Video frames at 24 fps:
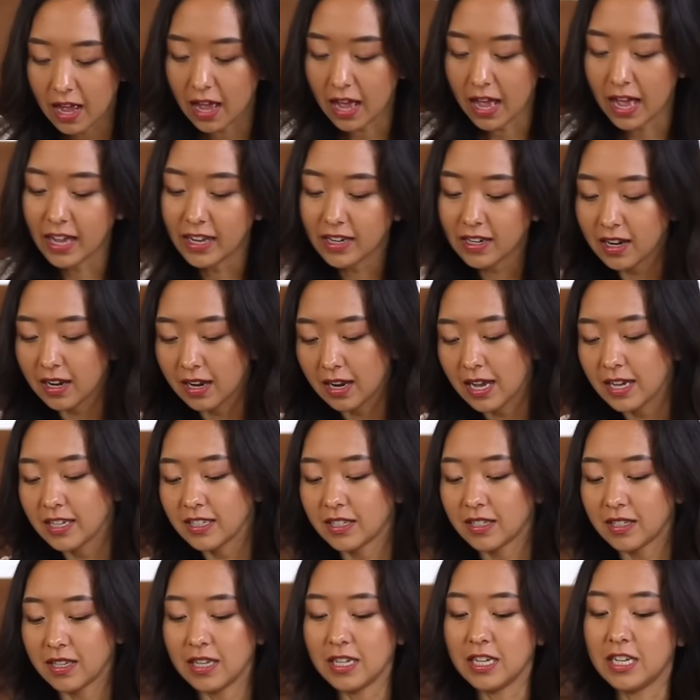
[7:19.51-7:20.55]
And
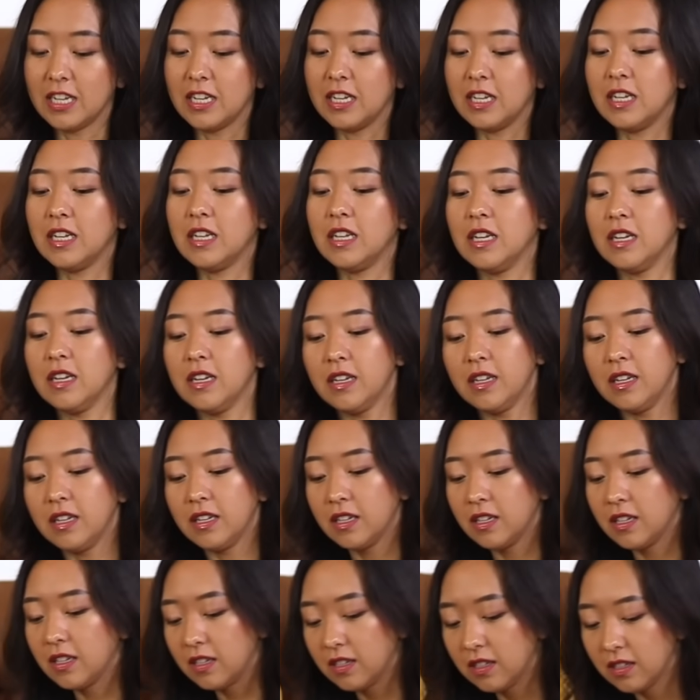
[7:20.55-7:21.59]
lastly
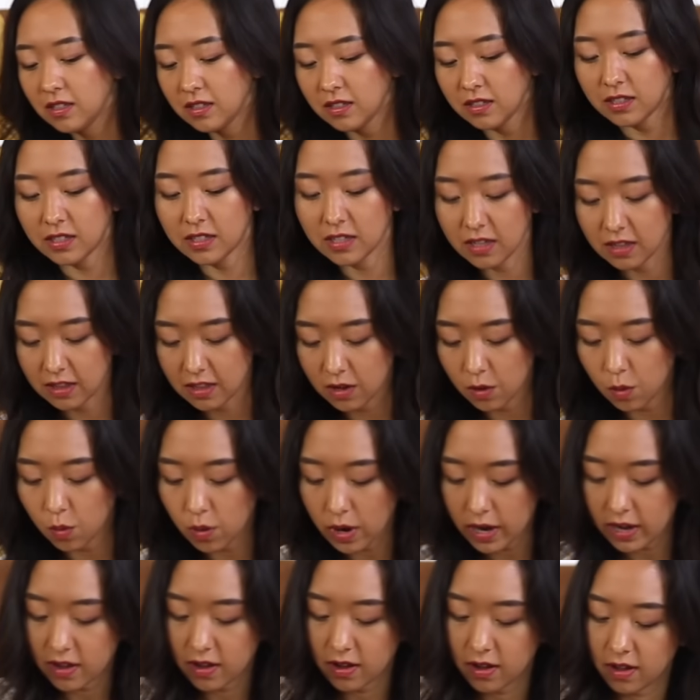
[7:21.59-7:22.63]
is the
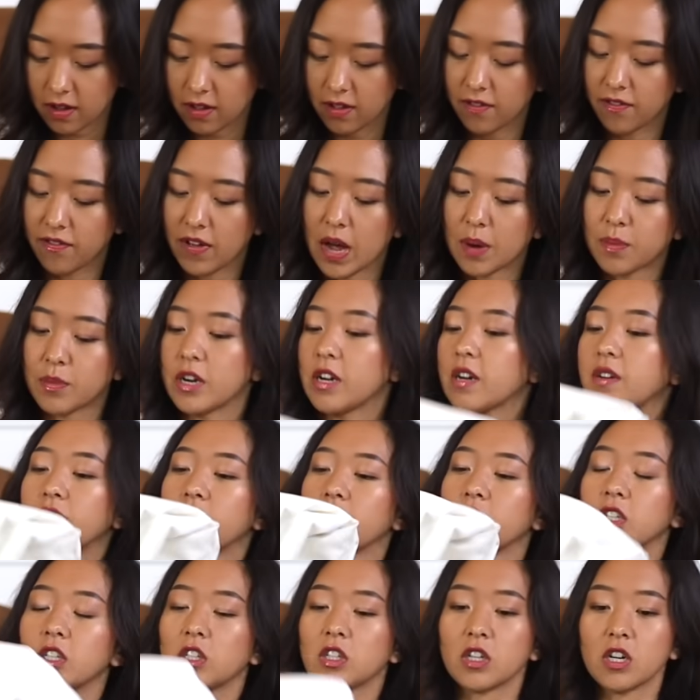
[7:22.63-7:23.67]
white fabric
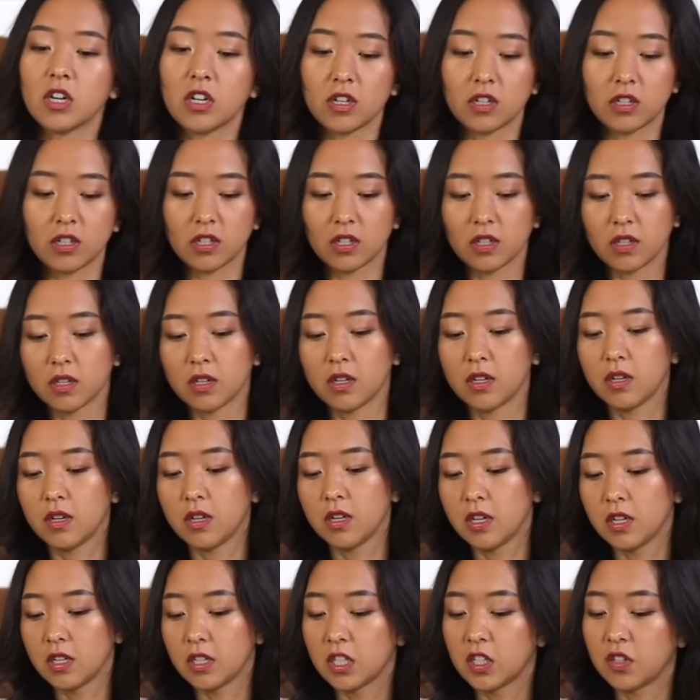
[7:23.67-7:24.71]
for the skirt.
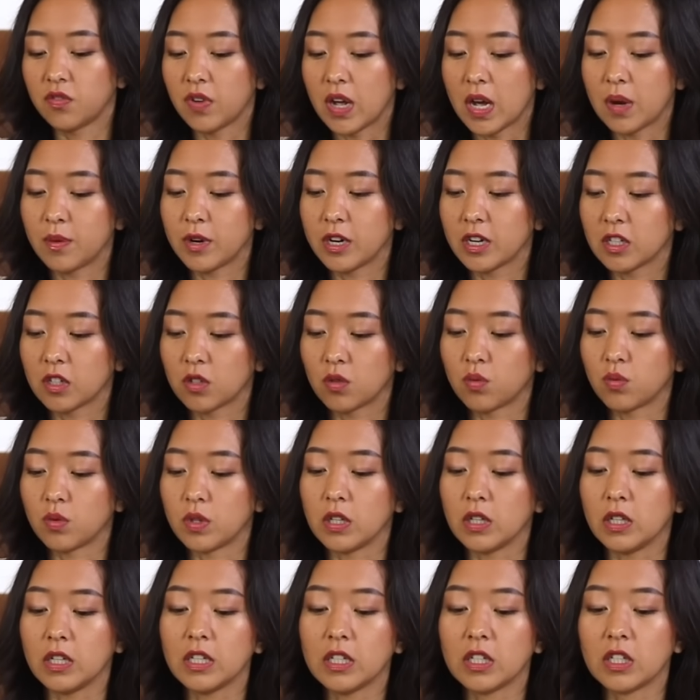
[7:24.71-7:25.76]
This fabric is
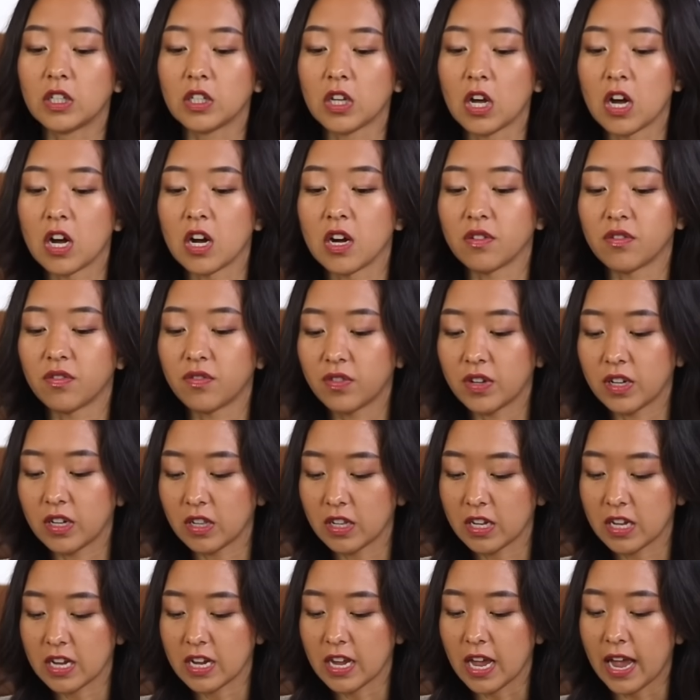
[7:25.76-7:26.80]
really soft
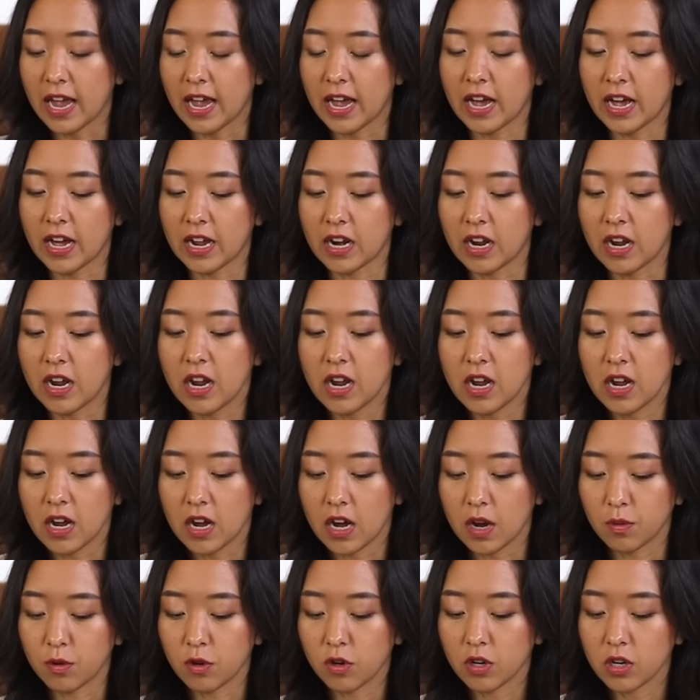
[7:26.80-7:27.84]
feeling, and
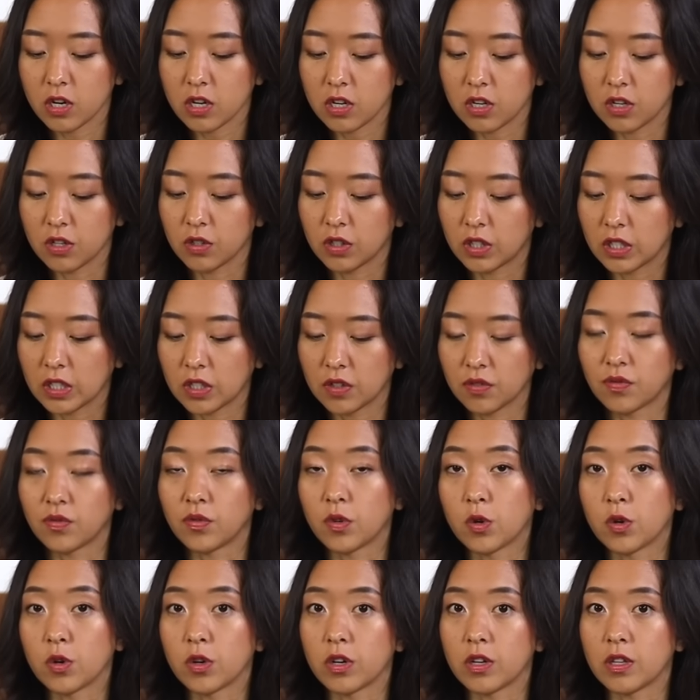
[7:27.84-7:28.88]
I'm going to use it
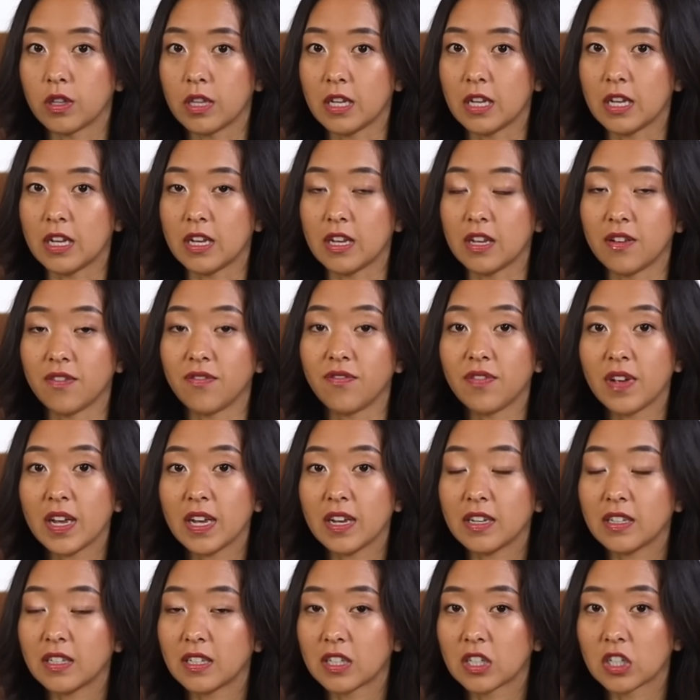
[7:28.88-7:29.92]
for the
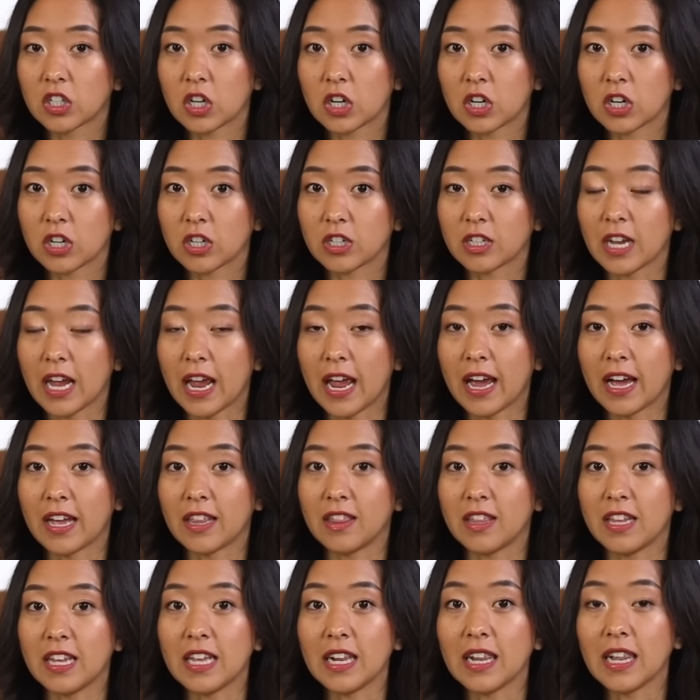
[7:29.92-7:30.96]
face skirt
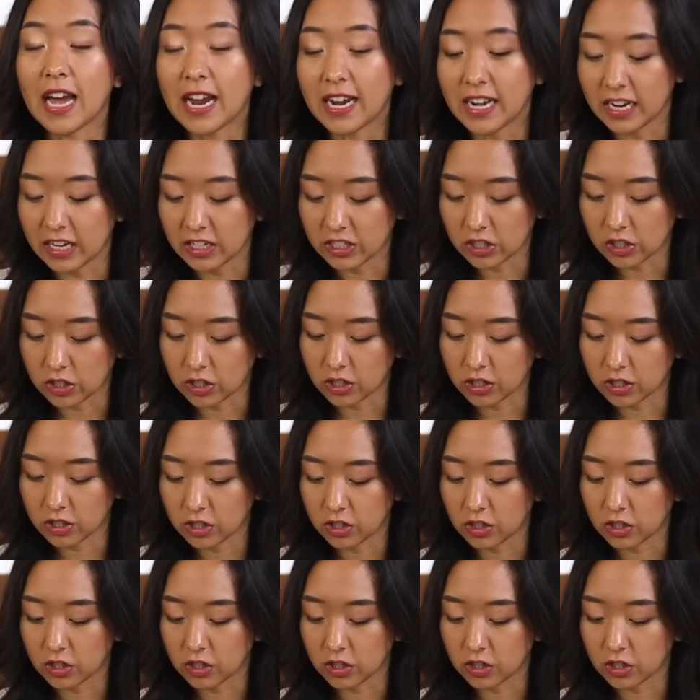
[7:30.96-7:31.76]
and the lining skirt.